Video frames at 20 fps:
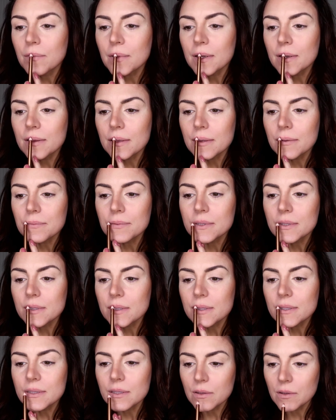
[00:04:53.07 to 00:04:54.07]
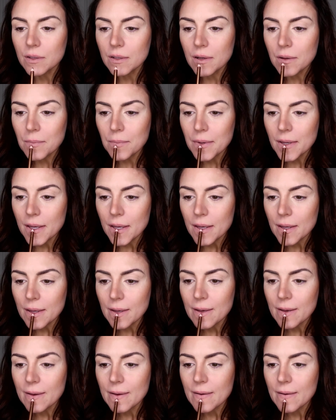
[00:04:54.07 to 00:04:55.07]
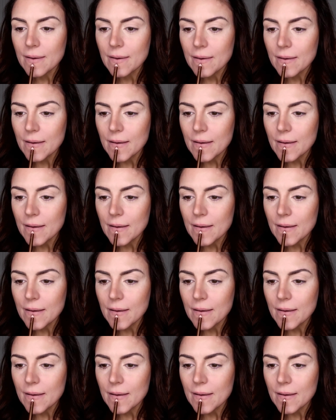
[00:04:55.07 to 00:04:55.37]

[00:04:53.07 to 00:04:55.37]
my lips just a little bit. And